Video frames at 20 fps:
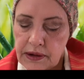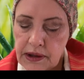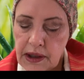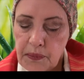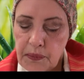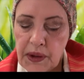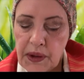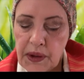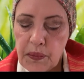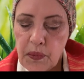
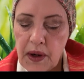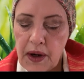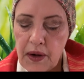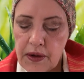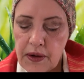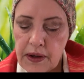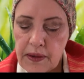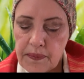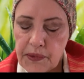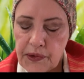And we
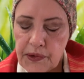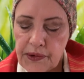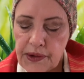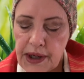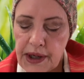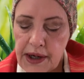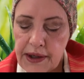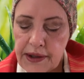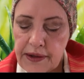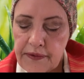welcome
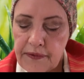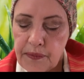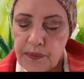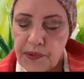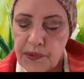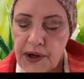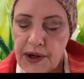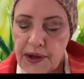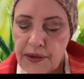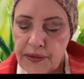creative
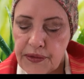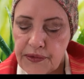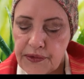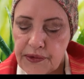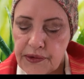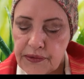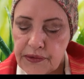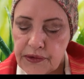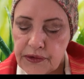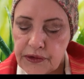
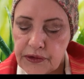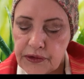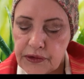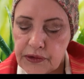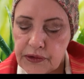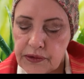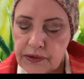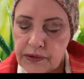breakthroughs